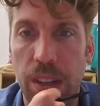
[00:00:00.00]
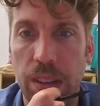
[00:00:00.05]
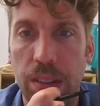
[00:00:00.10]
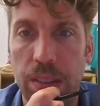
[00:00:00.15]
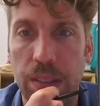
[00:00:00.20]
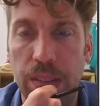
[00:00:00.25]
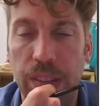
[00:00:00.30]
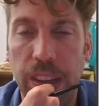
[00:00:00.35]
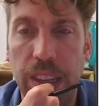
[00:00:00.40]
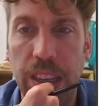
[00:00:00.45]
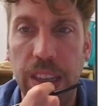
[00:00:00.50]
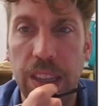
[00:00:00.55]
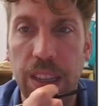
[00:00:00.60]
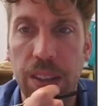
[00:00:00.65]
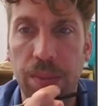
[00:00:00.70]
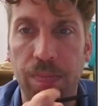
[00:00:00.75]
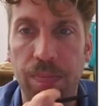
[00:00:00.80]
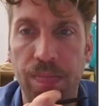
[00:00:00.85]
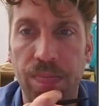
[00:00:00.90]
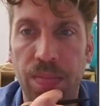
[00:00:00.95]
Fink.
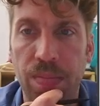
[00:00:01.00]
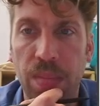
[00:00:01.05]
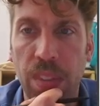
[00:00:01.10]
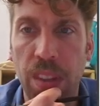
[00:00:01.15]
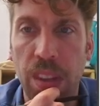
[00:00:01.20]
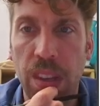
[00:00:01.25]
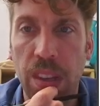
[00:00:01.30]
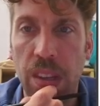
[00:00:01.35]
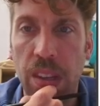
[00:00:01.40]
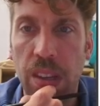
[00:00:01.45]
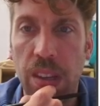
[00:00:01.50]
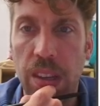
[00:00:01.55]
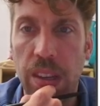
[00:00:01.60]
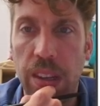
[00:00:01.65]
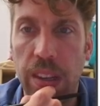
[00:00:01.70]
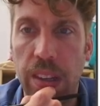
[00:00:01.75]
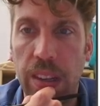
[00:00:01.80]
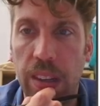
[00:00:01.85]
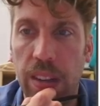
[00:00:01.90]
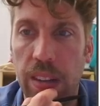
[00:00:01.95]

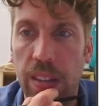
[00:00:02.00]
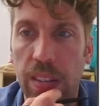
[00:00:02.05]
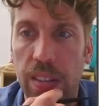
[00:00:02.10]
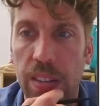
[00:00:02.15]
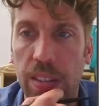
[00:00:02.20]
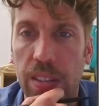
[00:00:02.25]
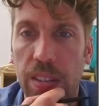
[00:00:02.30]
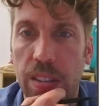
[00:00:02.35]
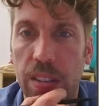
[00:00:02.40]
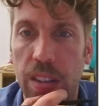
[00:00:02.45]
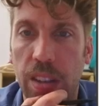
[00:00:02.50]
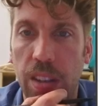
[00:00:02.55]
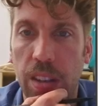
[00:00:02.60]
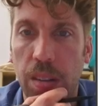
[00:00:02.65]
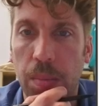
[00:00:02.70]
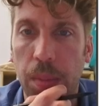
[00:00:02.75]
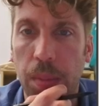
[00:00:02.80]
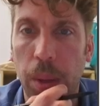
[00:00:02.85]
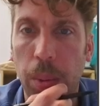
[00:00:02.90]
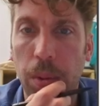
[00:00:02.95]
And
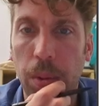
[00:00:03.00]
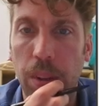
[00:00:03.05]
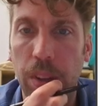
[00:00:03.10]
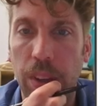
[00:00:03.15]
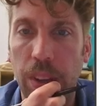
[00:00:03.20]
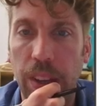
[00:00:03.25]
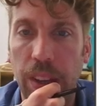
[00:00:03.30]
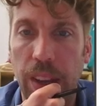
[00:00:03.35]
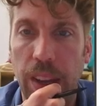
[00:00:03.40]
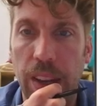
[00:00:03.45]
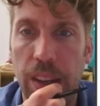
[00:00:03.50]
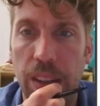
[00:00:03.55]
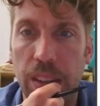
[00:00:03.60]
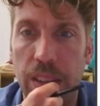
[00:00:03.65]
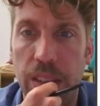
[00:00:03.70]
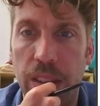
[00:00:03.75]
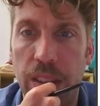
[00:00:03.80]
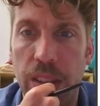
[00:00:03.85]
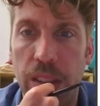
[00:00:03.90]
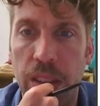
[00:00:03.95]
they were looking
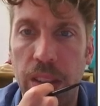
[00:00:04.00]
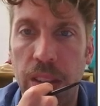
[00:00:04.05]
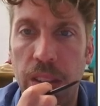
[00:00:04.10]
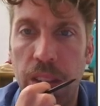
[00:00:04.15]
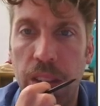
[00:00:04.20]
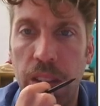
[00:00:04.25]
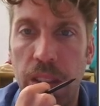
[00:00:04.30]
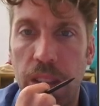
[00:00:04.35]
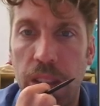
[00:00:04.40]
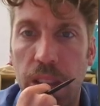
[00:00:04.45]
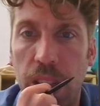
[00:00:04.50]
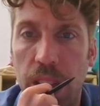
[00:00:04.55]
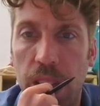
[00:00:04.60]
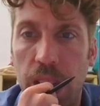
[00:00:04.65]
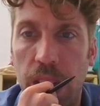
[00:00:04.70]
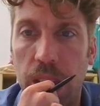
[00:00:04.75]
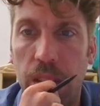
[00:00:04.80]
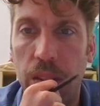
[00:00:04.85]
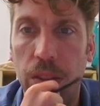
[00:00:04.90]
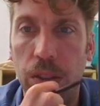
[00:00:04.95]
at,
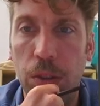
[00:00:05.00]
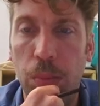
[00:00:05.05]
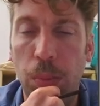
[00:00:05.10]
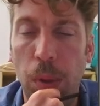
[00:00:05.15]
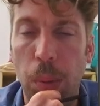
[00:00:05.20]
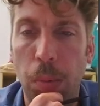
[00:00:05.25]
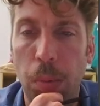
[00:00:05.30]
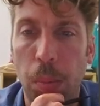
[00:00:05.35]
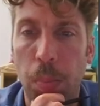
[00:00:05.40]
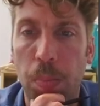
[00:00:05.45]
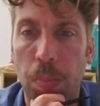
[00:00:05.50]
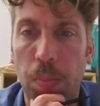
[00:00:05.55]
do people